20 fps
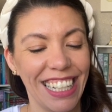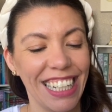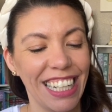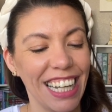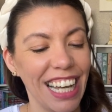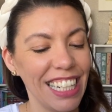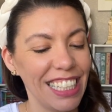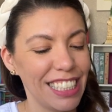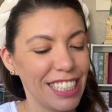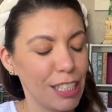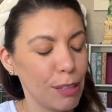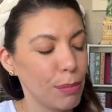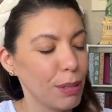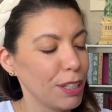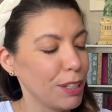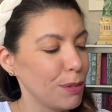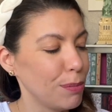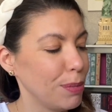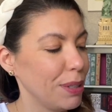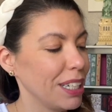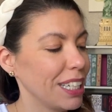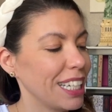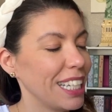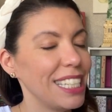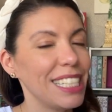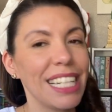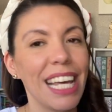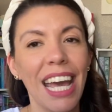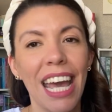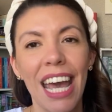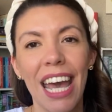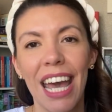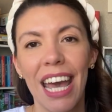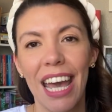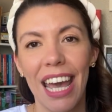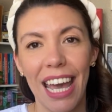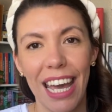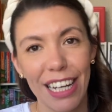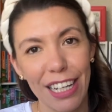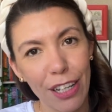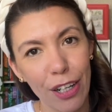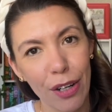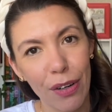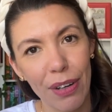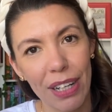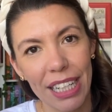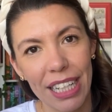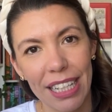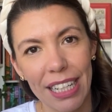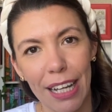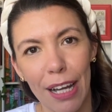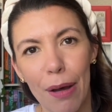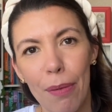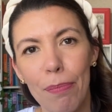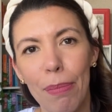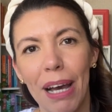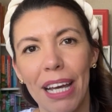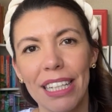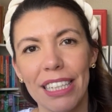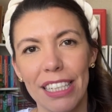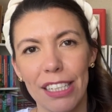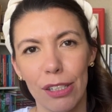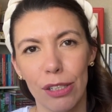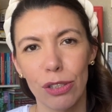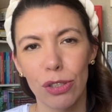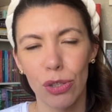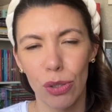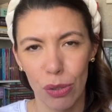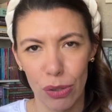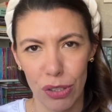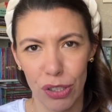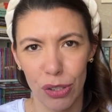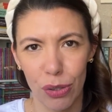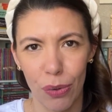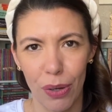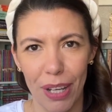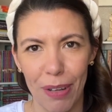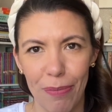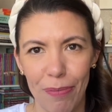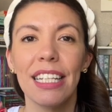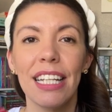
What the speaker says: kind of similar book, is Anna Karenina by Leo Tolstoy.